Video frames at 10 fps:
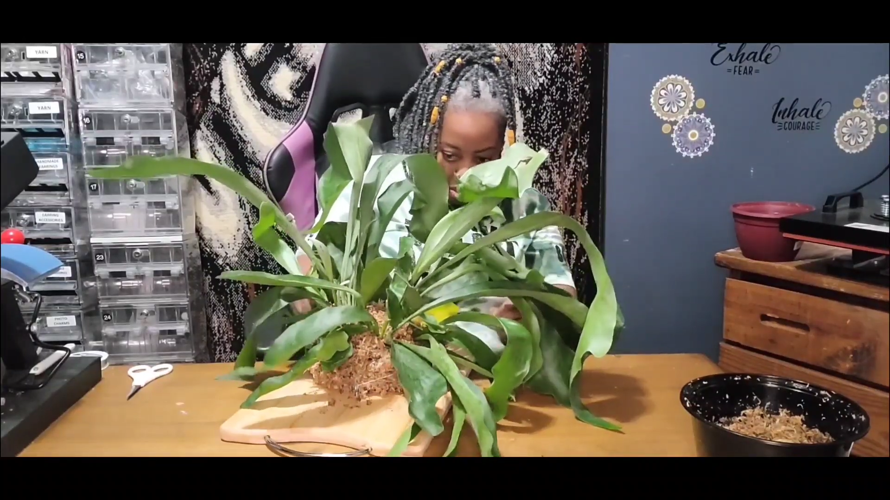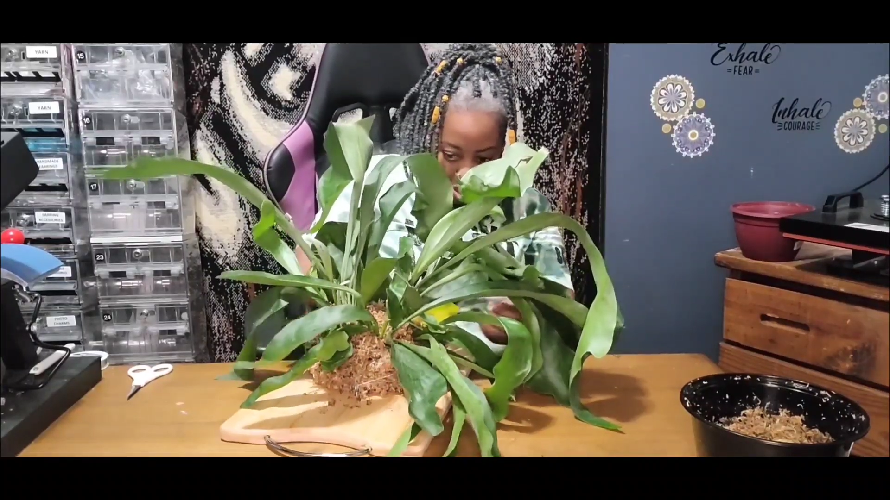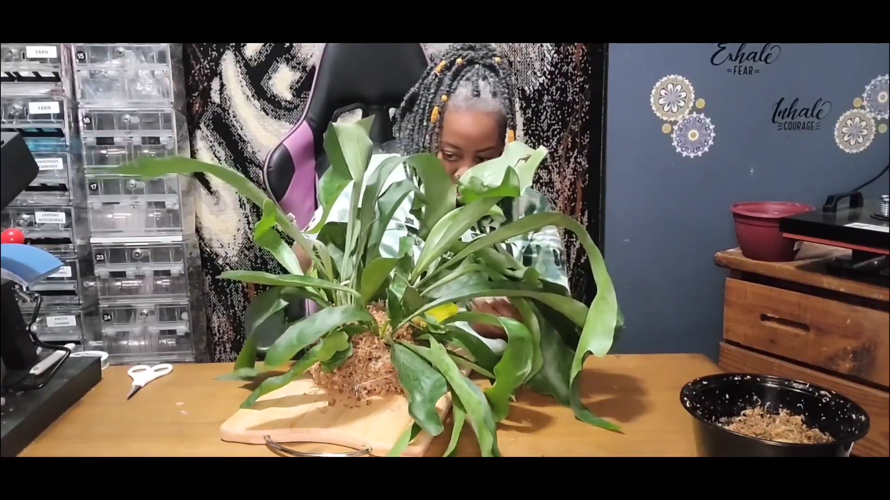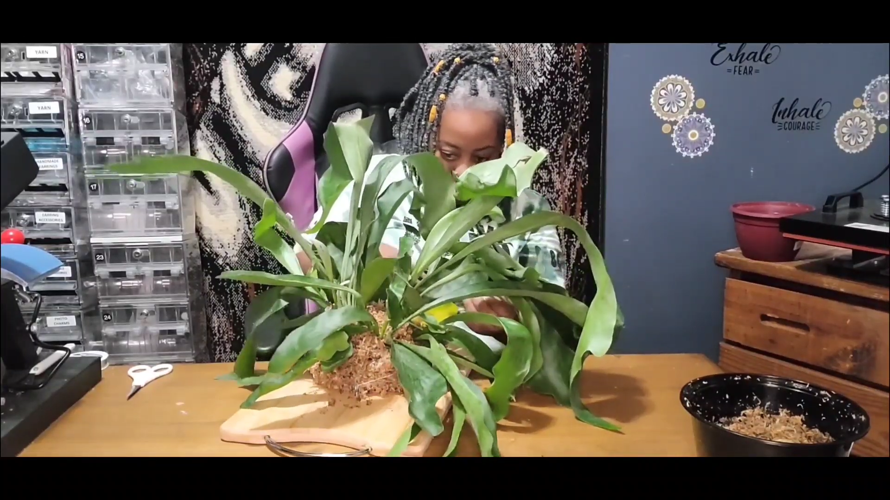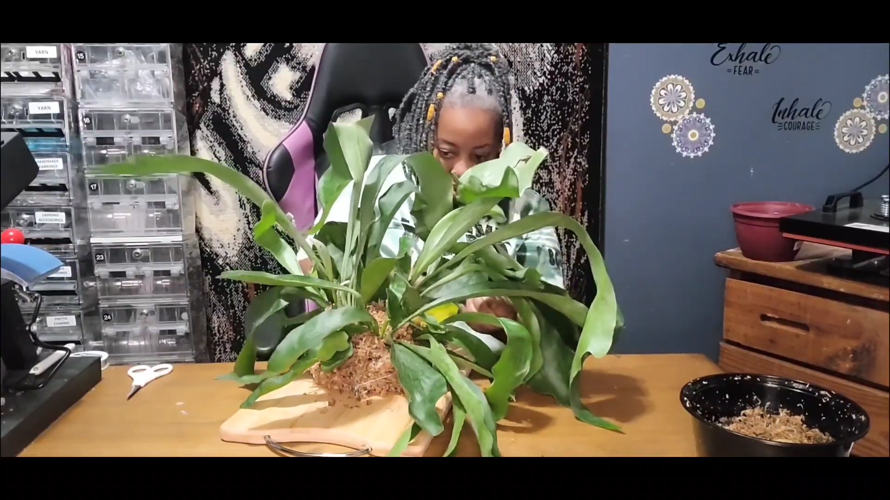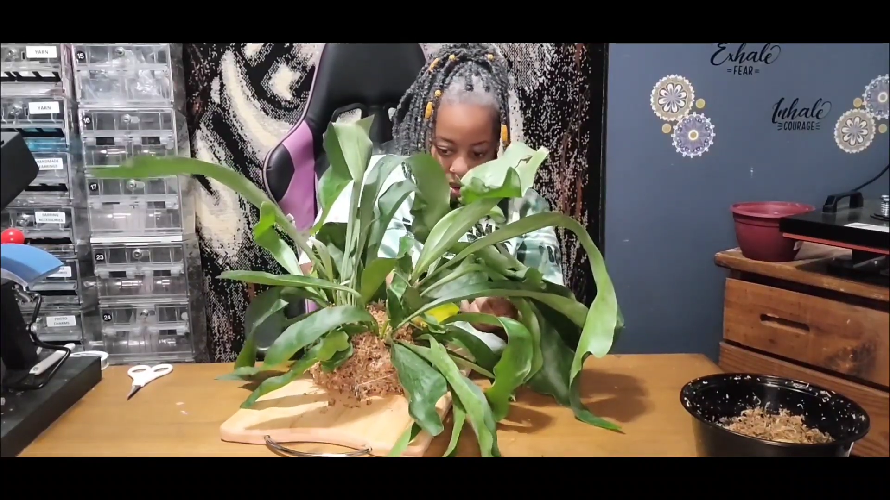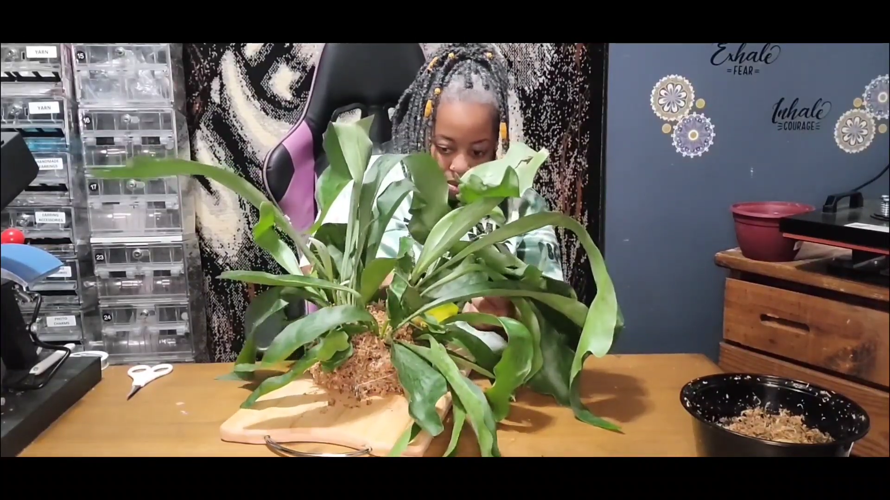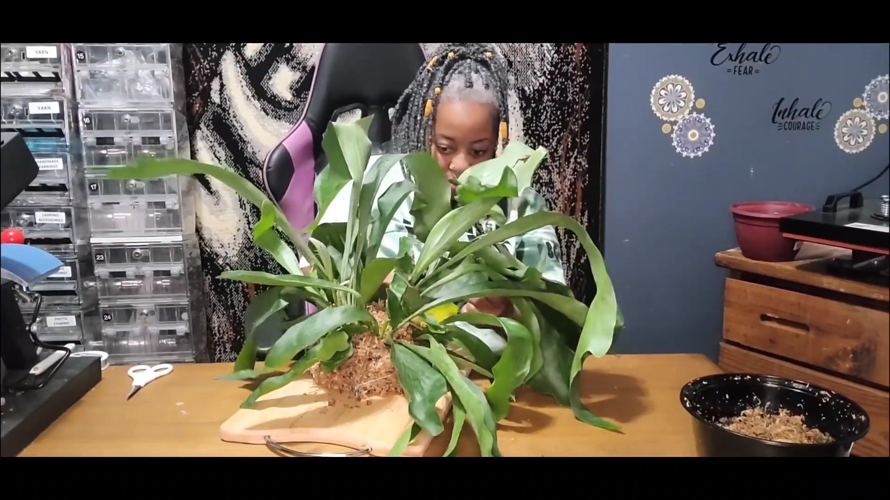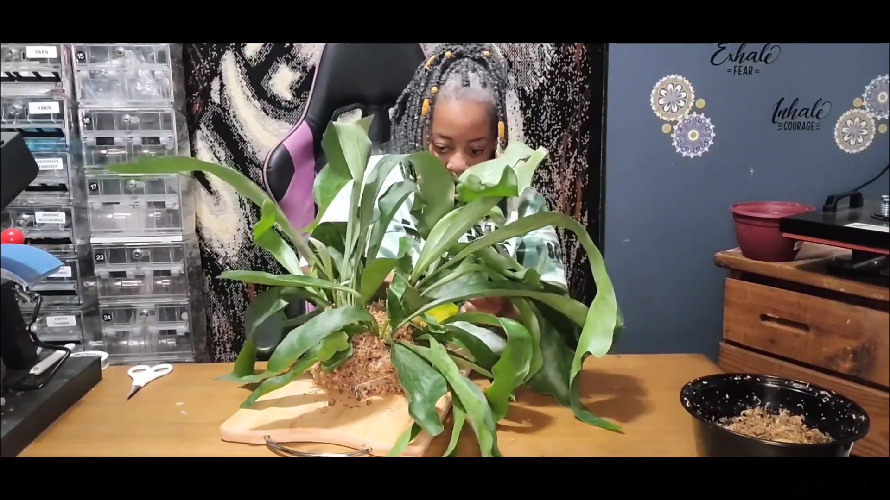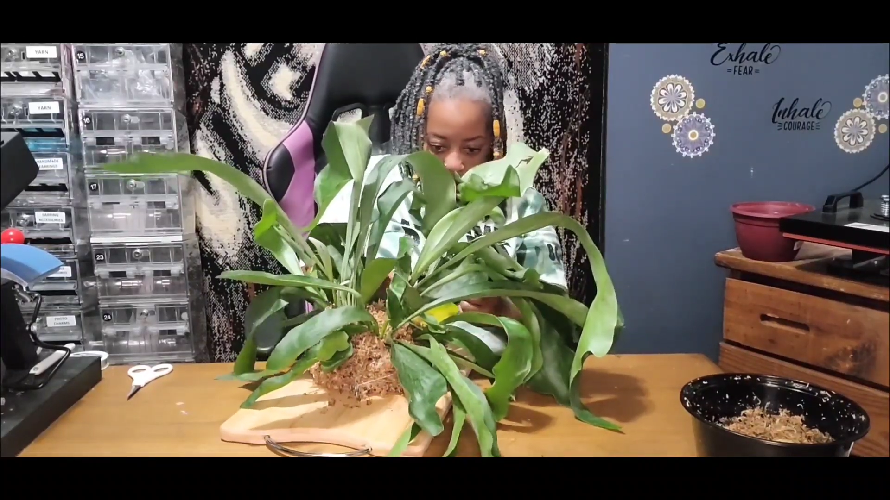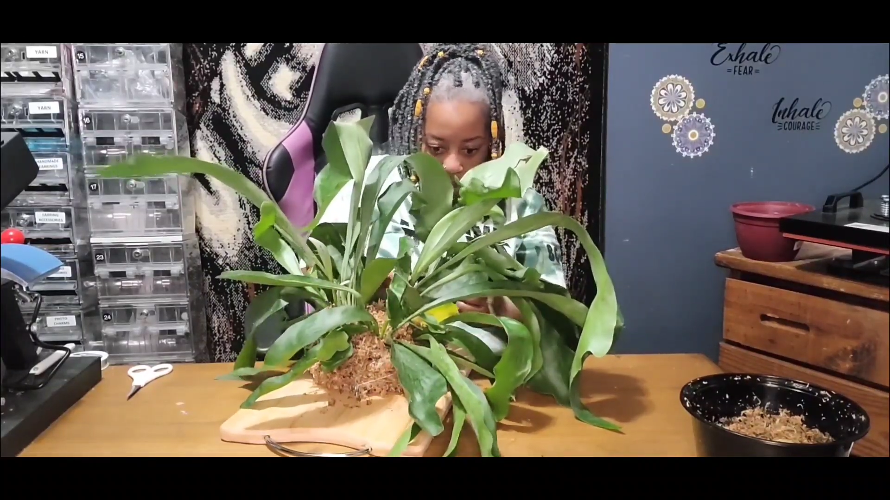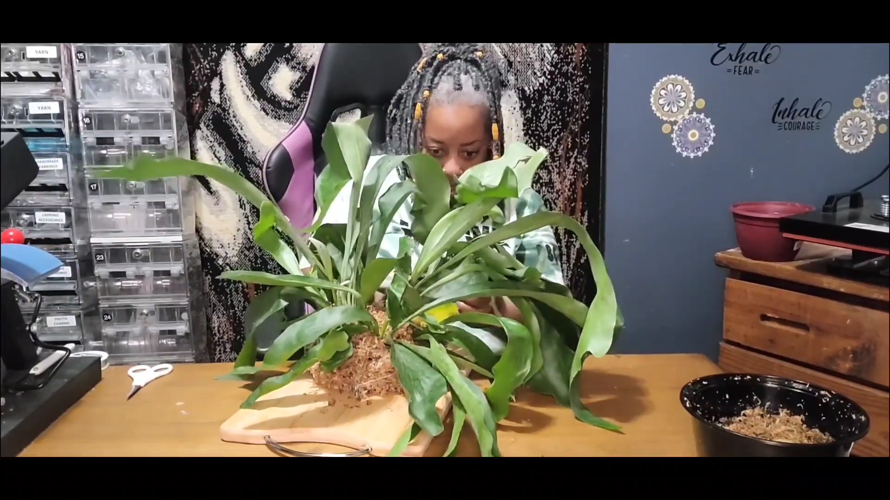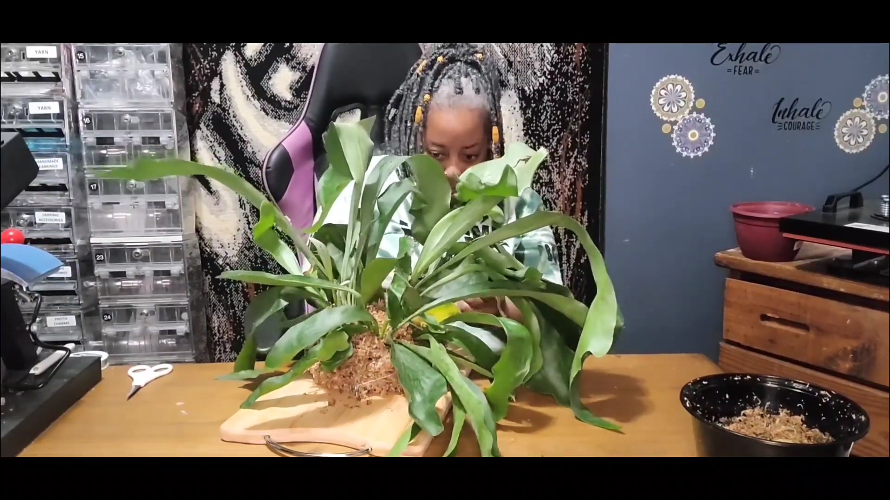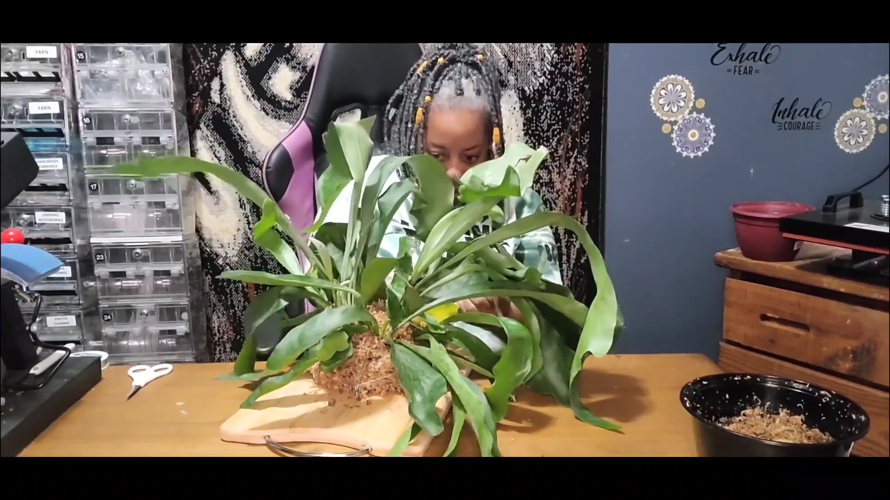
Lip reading: So hopefully